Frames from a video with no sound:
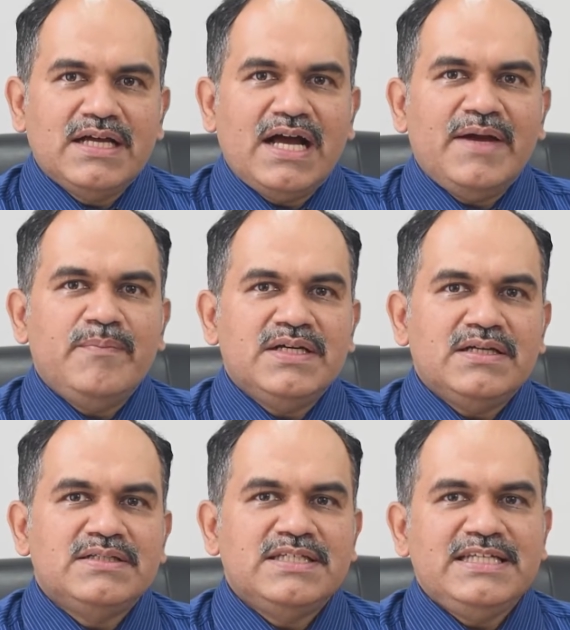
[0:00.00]
I'm a
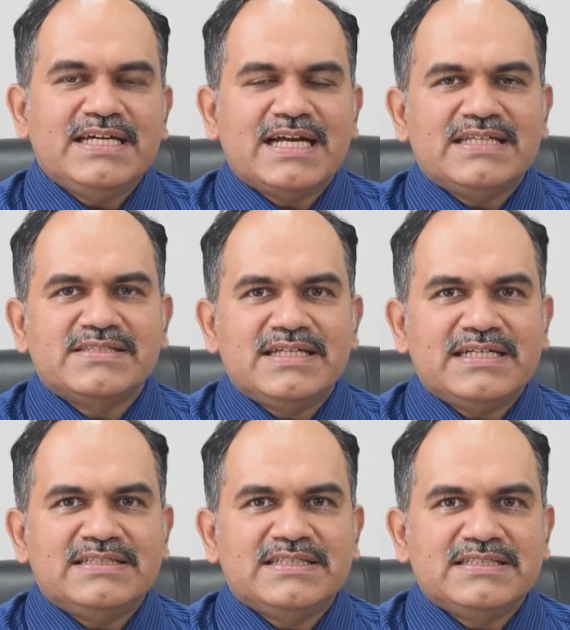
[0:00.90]
senior
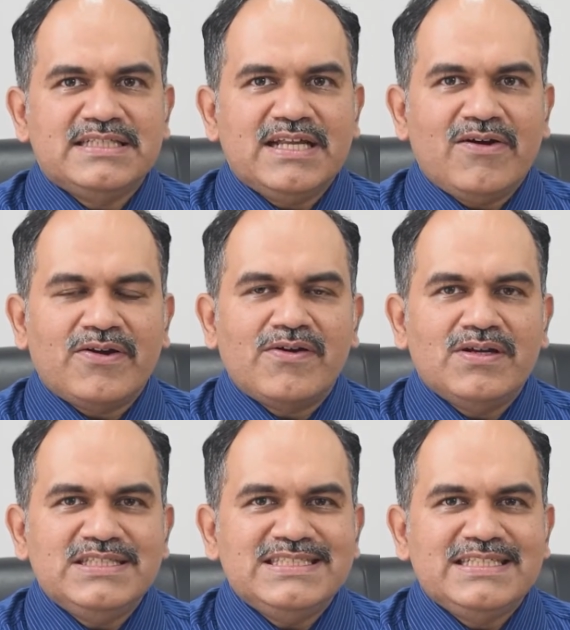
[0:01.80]
consultant surgical
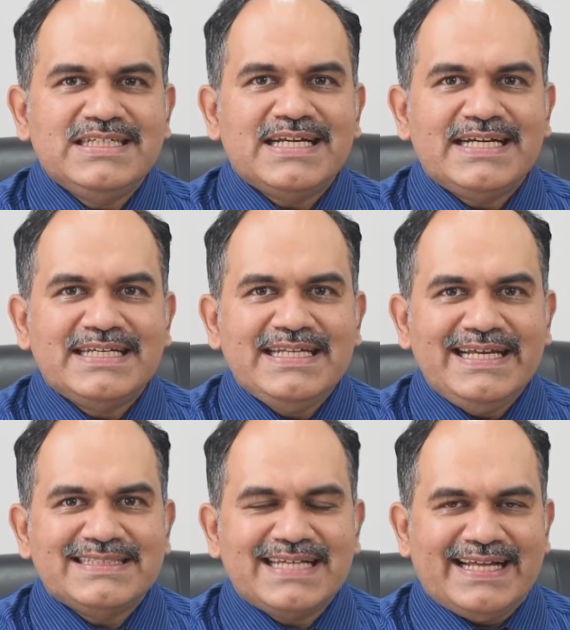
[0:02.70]
oncologist here at
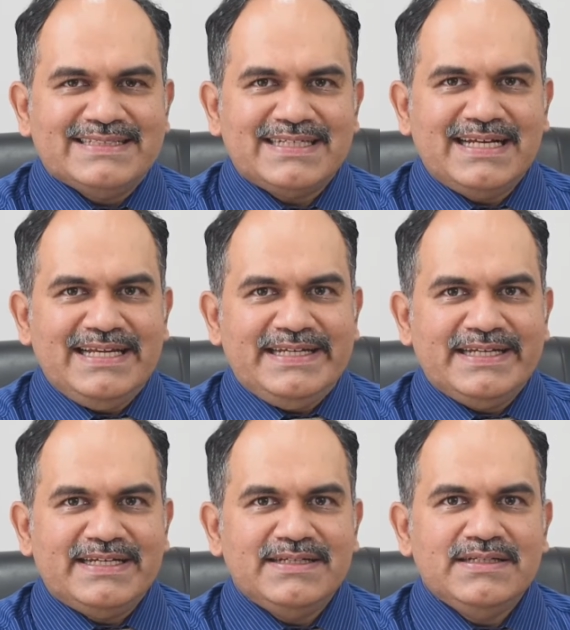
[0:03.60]
Helios Cancer Clinic.